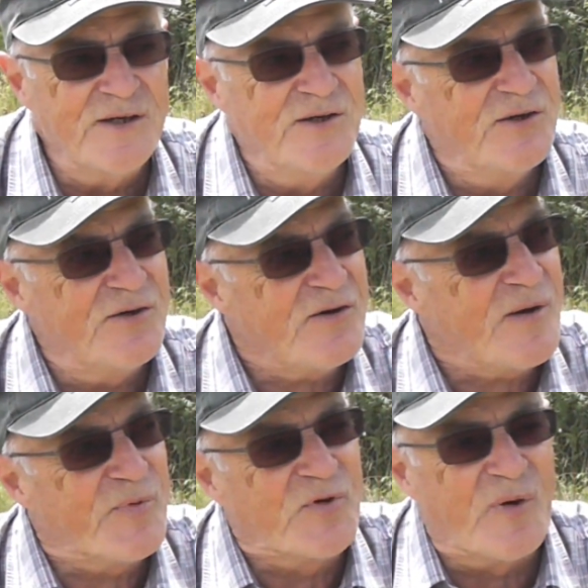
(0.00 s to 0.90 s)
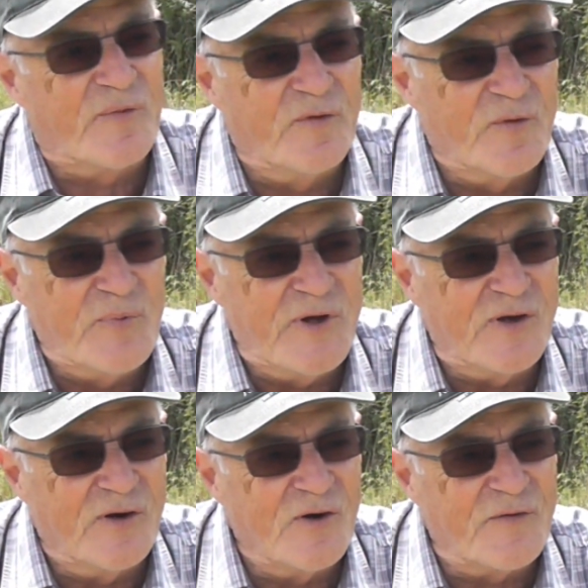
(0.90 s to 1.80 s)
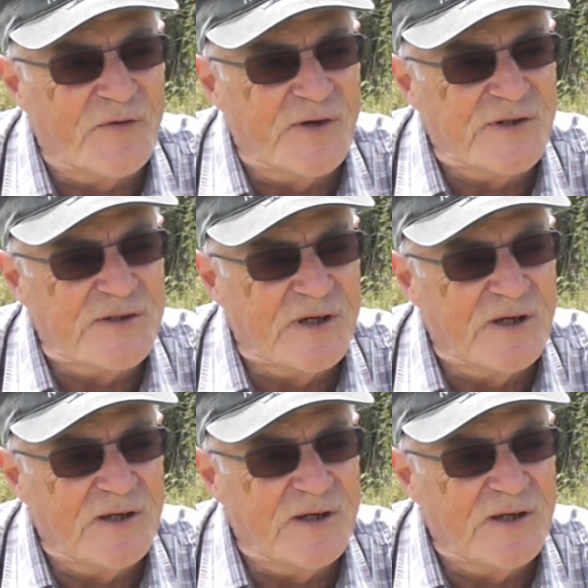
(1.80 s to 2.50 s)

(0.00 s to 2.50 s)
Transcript: you're up the top of a peak, and often it's